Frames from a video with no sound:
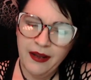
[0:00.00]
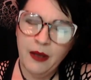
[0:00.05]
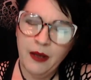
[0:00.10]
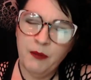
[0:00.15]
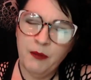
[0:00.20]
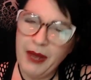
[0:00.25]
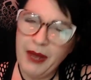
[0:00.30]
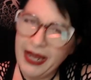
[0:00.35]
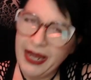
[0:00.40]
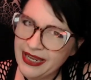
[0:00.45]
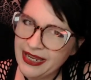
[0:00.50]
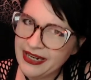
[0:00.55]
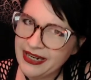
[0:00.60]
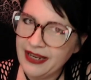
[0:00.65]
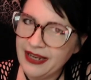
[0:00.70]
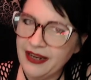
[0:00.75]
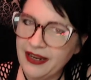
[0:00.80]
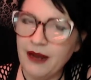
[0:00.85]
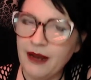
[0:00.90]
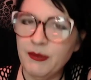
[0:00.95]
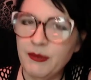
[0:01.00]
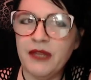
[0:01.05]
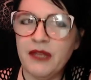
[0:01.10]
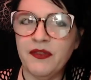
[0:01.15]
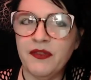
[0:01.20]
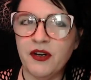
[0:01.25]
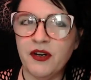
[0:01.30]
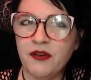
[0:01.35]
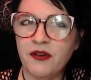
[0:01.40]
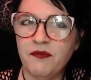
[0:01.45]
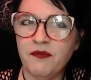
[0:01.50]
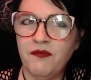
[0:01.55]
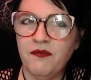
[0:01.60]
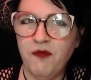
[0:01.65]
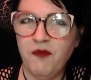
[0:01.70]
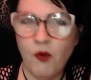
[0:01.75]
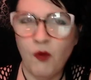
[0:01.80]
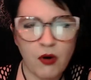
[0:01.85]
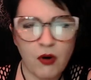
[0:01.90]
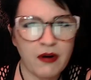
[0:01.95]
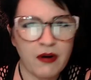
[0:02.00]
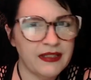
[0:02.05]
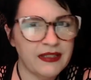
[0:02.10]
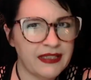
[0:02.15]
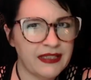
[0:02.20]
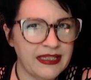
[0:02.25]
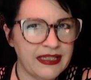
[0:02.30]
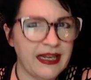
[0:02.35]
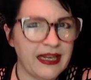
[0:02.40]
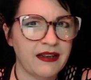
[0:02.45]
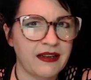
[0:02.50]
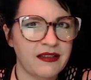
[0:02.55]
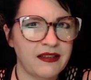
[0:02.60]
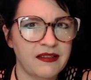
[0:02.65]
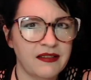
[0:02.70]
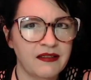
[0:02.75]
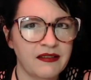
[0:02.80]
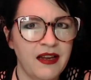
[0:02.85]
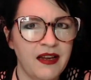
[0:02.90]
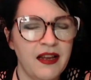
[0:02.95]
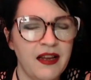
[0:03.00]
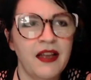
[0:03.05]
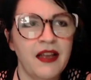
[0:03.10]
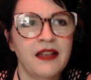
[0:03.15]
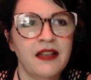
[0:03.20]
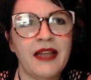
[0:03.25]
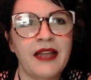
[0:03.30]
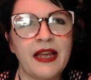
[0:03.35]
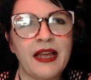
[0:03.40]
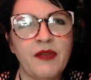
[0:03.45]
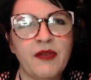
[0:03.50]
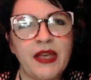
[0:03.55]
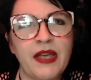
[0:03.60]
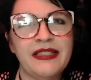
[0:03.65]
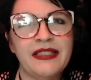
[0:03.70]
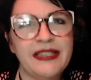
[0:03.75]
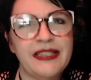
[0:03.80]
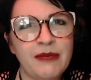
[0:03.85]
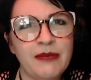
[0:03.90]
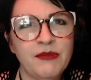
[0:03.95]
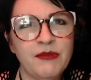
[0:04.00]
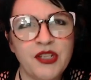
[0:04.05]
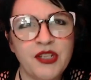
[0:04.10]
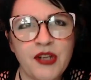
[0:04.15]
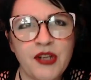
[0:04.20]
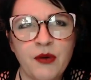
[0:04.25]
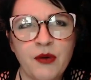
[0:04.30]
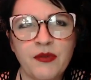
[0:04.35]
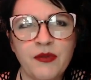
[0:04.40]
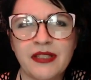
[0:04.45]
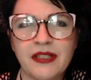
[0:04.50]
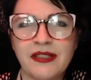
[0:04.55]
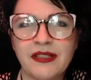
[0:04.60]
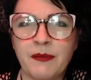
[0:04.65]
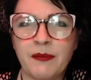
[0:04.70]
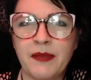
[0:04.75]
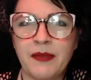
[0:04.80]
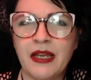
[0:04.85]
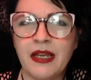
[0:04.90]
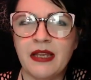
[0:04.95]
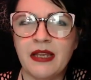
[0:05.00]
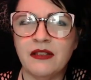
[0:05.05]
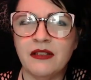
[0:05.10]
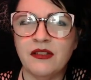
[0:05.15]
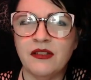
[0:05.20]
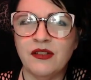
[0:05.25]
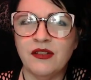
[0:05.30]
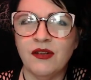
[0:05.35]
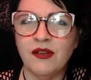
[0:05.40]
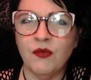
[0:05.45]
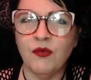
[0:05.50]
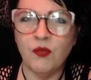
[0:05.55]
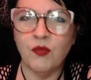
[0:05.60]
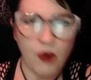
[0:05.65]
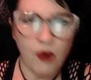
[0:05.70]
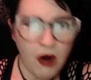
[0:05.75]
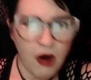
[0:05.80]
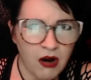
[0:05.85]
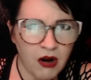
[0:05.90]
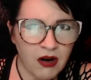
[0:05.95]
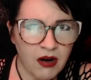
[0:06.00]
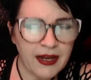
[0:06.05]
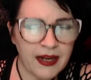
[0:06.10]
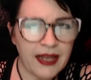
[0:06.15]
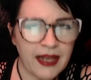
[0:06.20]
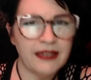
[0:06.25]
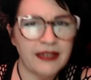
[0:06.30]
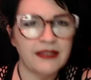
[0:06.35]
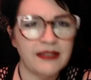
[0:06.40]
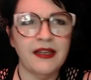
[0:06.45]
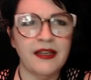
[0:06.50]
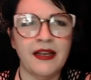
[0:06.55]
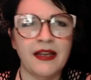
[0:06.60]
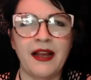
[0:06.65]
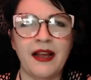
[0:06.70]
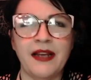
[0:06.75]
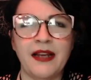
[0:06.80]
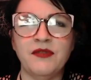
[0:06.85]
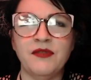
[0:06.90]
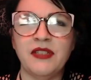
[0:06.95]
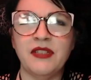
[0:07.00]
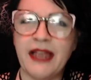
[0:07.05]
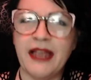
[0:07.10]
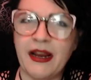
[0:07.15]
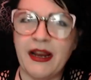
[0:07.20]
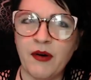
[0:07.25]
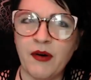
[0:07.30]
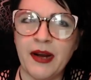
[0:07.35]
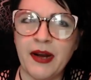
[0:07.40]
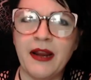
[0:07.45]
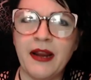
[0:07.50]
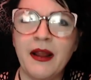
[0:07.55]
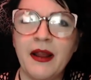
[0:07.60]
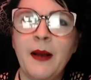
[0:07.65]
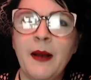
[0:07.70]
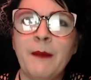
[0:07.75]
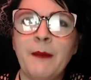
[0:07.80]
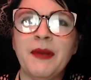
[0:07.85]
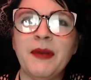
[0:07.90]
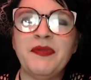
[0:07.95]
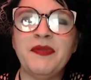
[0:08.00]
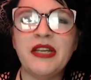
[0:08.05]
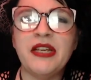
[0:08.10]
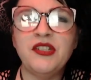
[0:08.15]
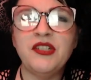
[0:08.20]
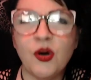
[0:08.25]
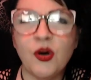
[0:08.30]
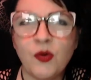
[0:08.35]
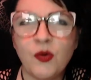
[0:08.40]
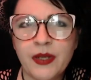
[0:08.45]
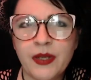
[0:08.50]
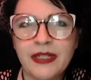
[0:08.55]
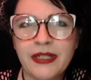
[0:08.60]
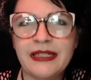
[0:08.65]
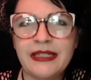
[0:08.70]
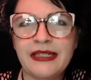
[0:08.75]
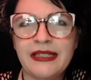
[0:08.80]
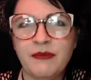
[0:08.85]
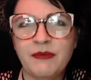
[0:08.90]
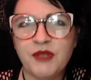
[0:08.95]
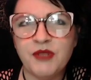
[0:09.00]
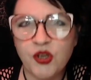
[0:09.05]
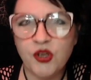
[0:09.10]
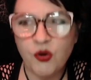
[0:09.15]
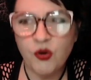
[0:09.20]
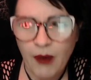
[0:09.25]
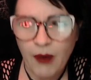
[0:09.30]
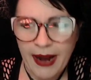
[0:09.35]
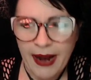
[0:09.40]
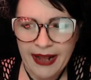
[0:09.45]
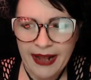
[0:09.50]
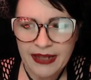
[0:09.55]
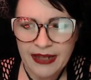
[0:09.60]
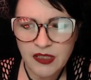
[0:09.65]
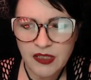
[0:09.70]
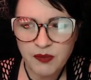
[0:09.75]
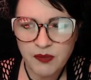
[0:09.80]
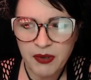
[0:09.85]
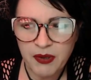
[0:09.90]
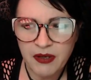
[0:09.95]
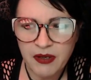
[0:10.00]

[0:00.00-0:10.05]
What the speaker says: panic. I mean, they're 4 and 6. Like, they seem to know that something is wrong, and it's, like, kind of scary, but they don't really seem to grasp